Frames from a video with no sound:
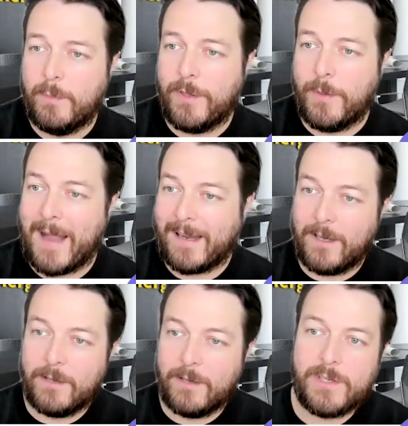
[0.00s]
but the
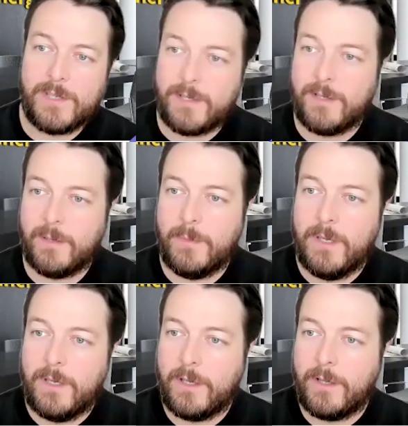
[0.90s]
back end of the system
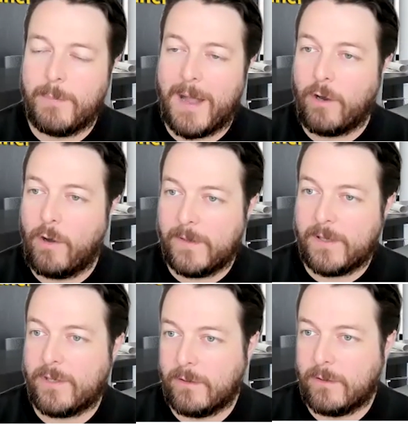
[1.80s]
and the back
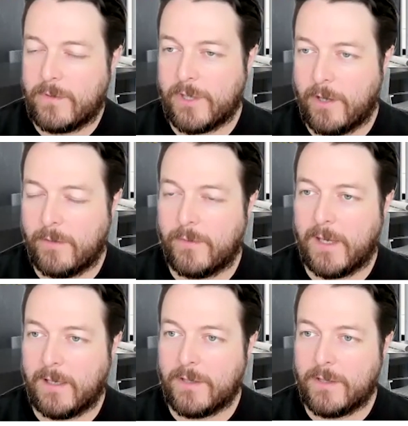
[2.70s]
office sort of side of
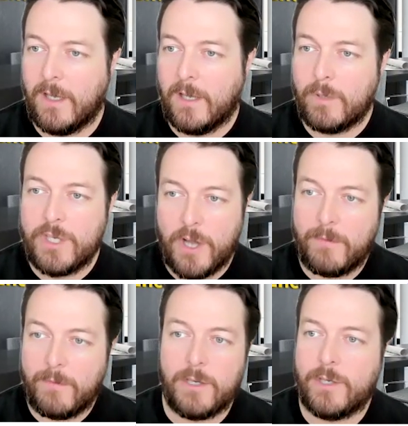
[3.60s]
things was
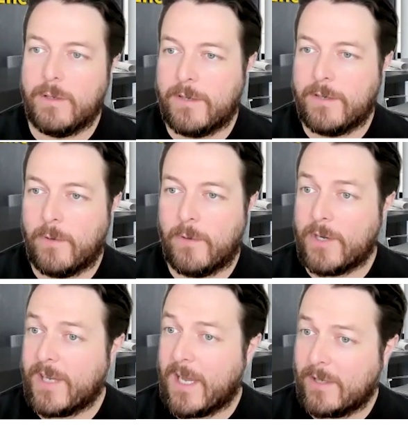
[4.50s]
not very intuitive for
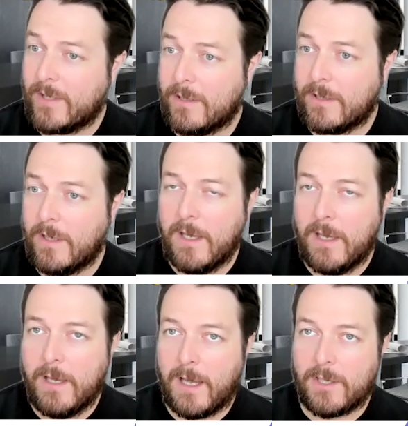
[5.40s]
our assessors,
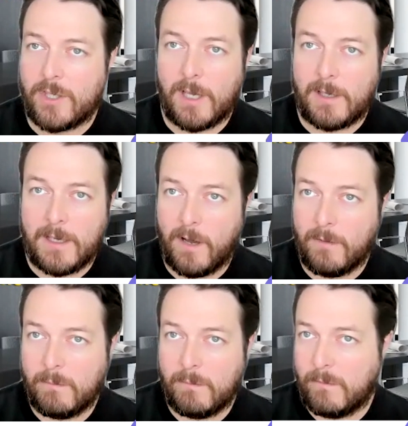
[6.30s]
and certainly
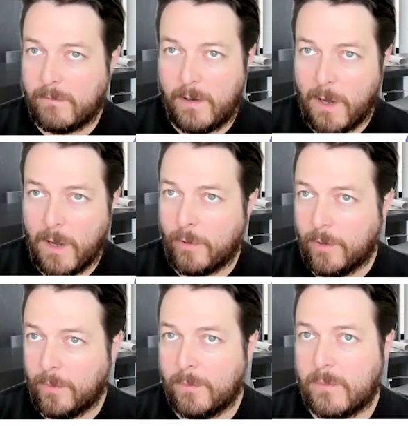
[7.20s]
not very
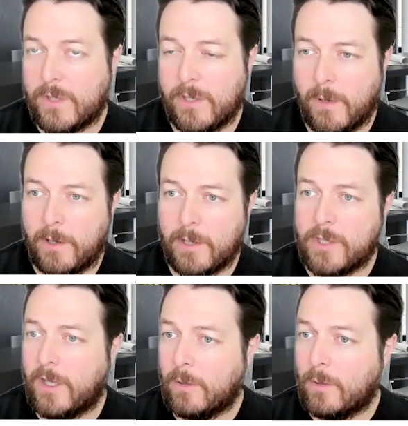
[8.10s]
welcome to our
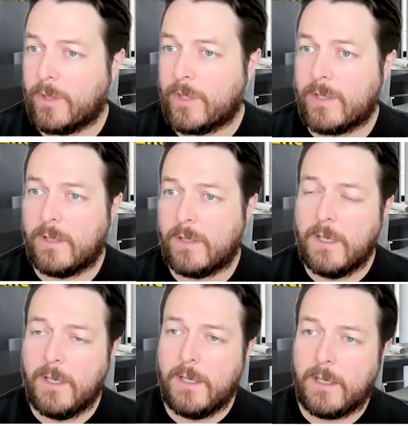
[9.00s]
external auditors
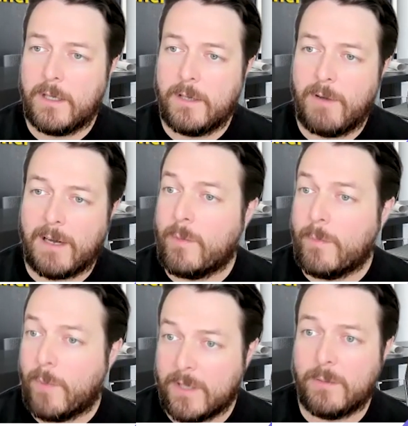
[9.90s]
and the
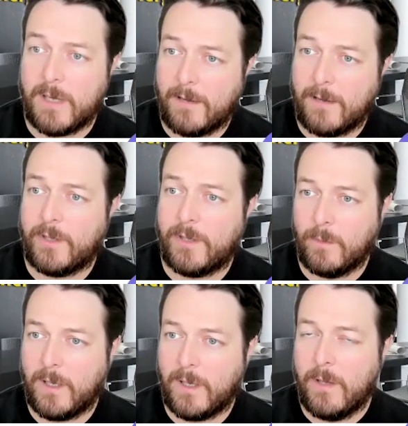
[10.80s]
regulatory bodies that we have to
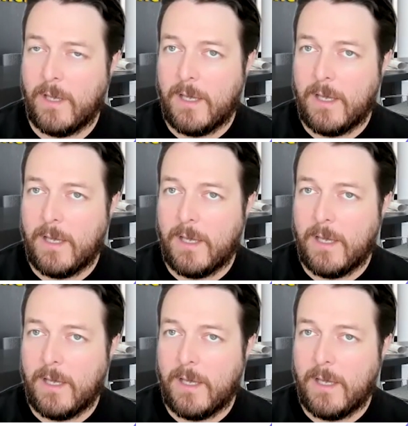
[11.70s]
deal with.